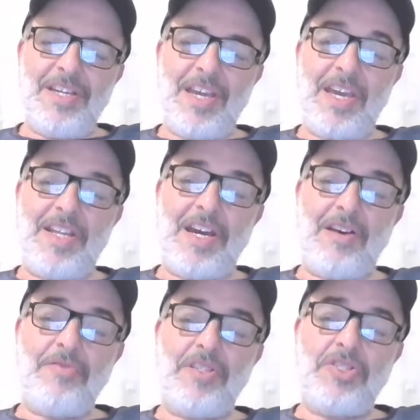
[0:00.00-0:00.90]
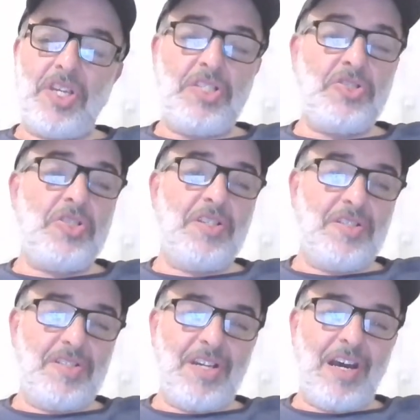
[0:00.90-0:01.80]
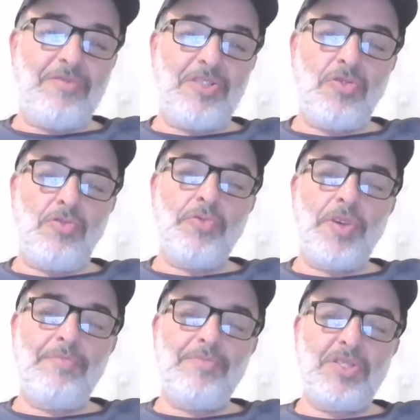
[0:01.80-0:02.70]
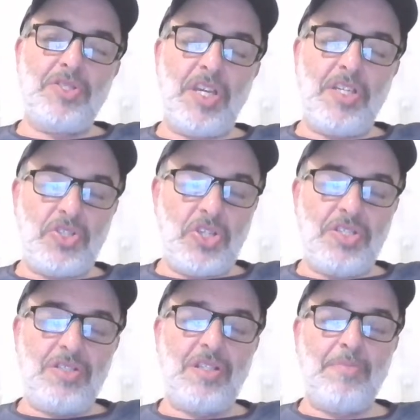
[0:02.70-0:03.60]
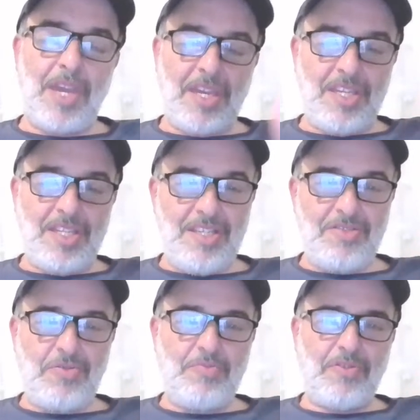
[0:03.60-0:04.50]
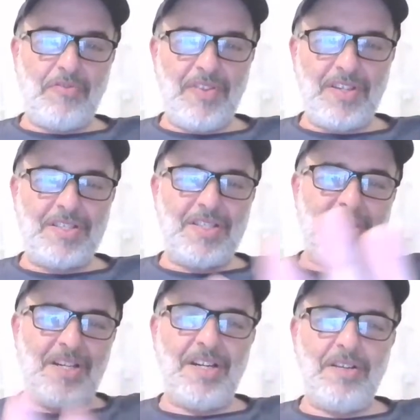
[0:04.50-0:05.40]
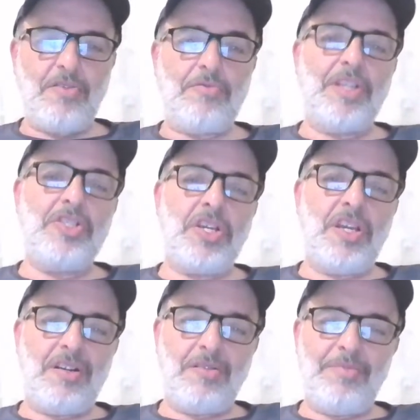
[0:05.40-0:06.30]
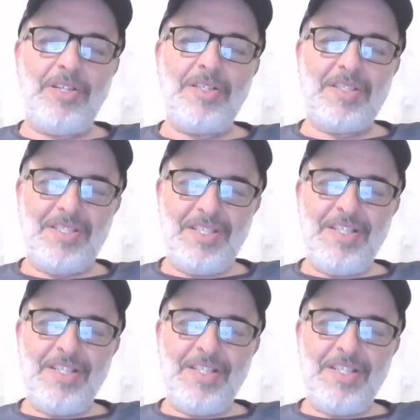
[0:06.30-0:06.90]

and how they changed it, how he told them to change it to make it into perfect Qurayshi Arabic,